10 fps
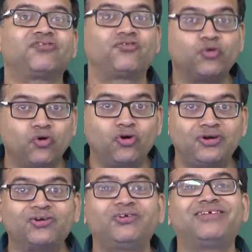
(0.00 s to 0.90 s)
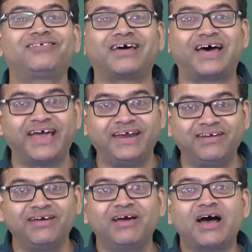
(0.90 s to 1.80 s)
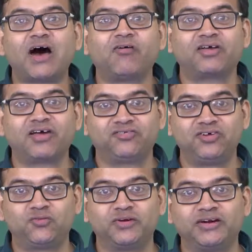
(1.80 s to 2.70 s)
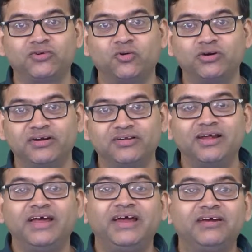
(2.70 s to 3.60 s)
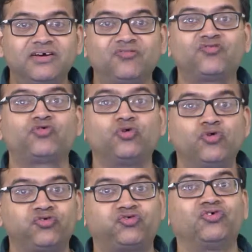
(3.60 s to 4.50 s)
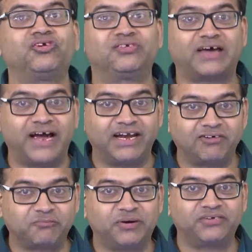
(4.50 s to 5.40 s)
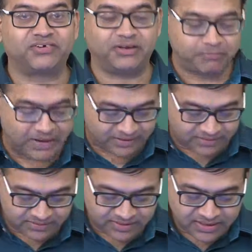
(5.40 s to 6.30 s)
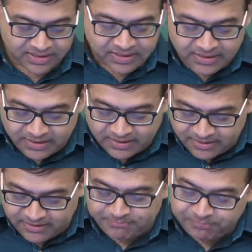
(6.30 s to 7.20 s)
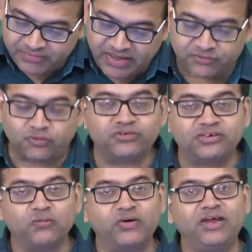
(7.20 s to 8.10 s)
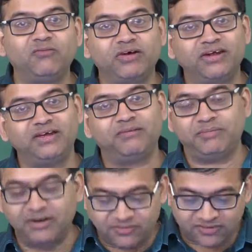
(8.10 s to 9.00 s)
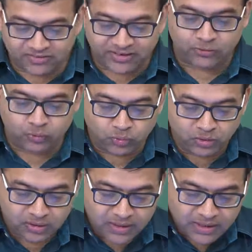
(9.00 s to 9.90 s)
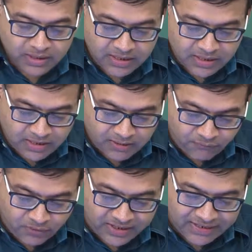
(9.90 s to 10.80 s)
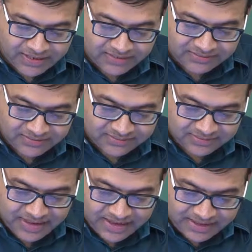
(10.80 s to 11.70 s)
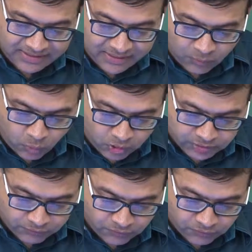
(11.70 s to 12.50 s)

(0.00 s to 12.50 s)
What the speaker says: tool to design our constituent encoders. It gives tools to design our puncturing pattern. So, it is a very interesting tool for analysis in the waterfall